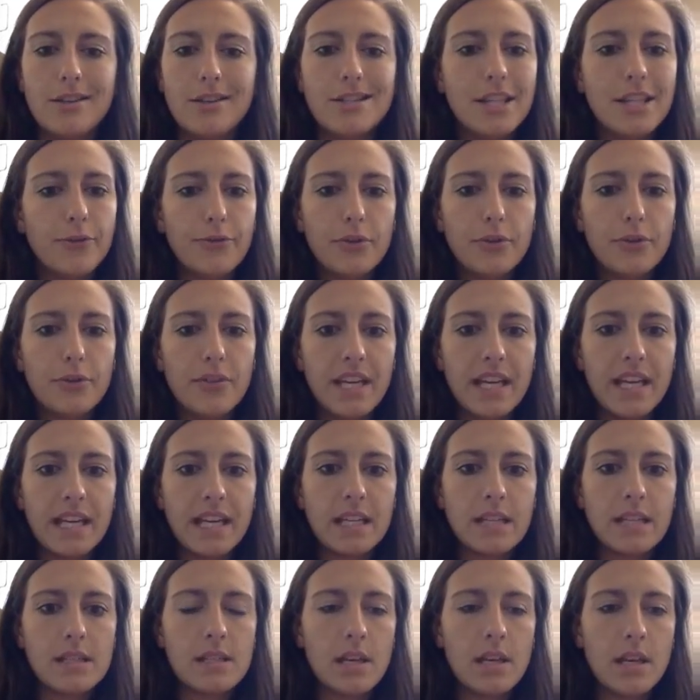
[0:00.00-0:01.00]
different
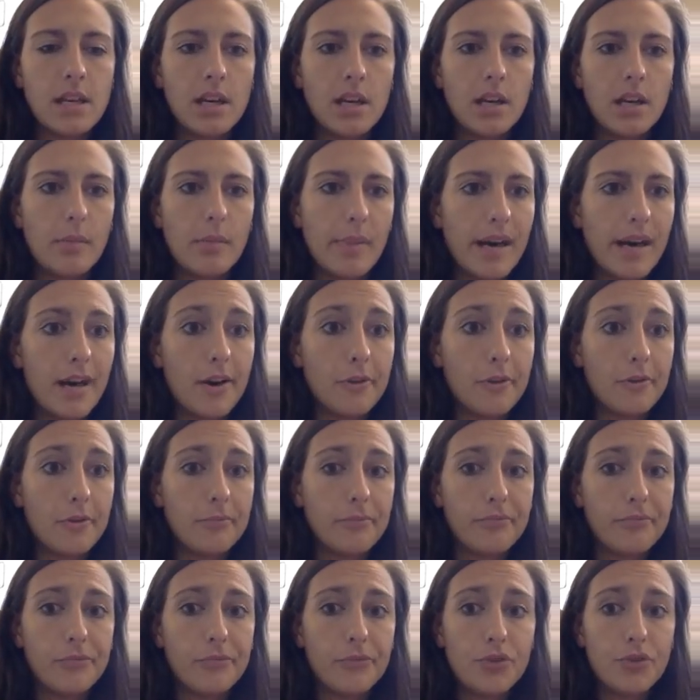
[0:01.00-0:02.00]
things
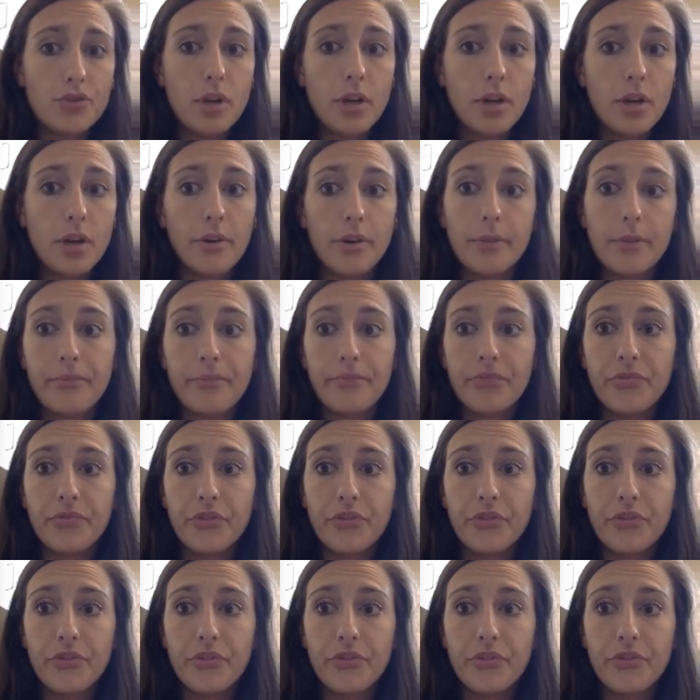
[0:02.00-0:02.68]
about stroke.